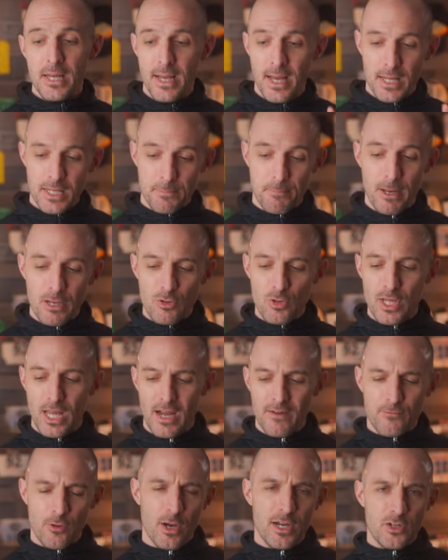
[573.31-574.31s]
especially
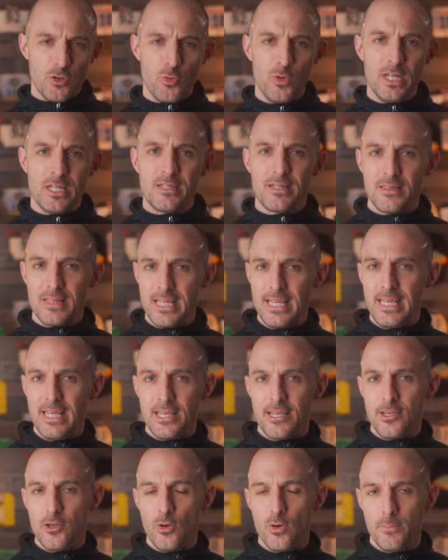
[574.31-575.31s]
after I tweaked the
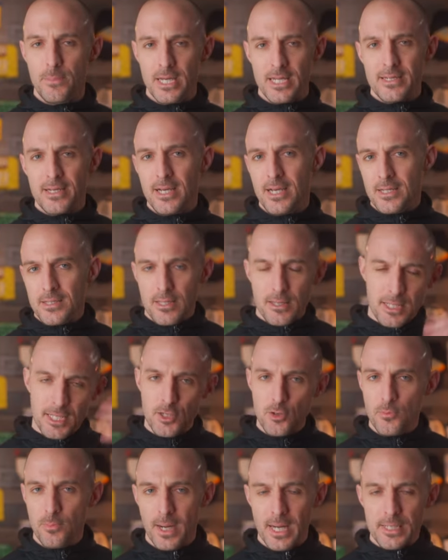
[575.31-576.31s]
EQ a bit to
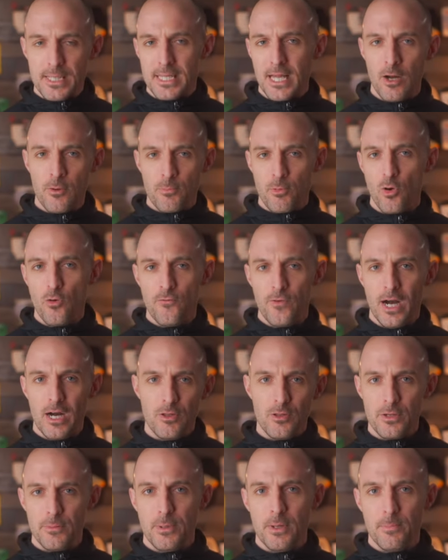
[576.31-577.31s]
suit my sound profile a
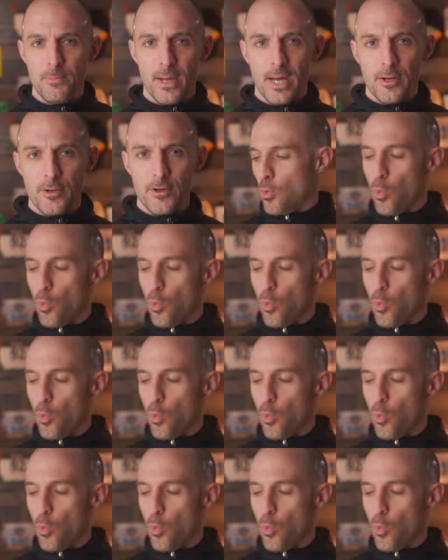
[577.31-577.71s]
little bit better.